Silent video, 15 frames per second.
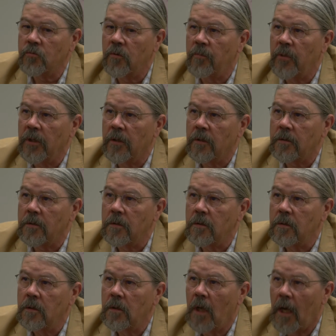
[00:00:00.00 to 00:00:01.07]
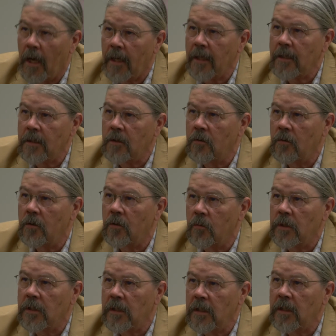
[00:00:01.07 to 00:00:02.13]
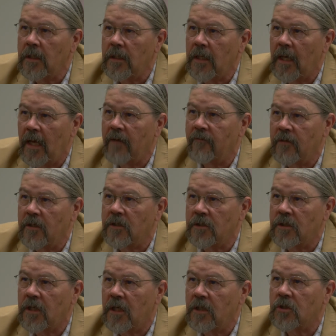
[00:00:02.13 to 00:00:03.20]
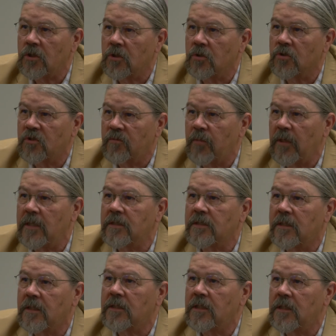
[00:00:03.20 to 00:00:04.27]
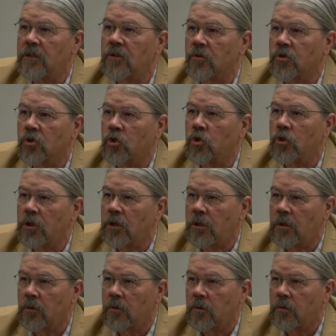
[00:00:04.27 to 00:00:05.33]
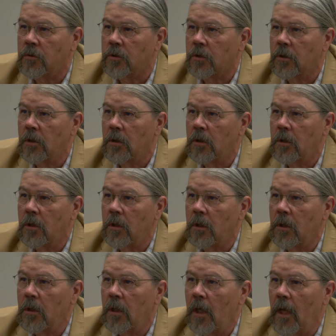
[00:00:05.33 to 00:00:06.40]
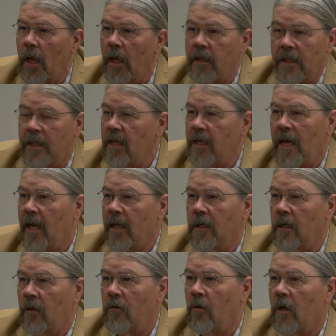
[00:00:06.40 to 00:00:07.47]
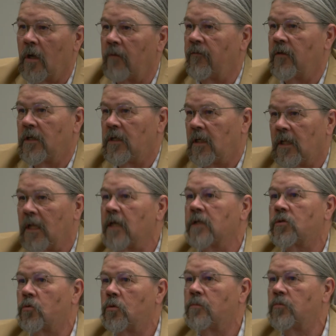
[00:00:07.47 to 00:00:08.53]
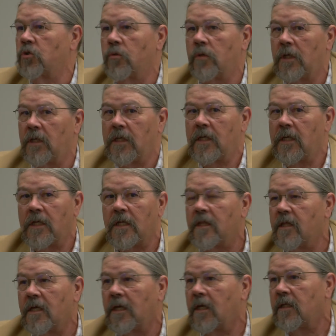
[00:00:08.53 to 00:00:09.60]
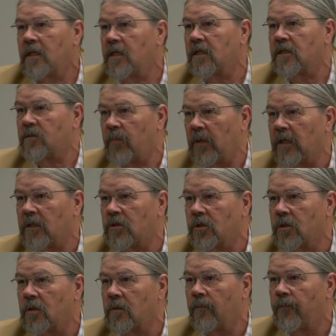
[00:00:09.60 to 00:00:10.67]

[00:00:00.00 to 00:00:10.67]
were built, I knew that we needed to have an educational space that teachers could use, and they hadn't thought of any classrooms or anything in the expansion.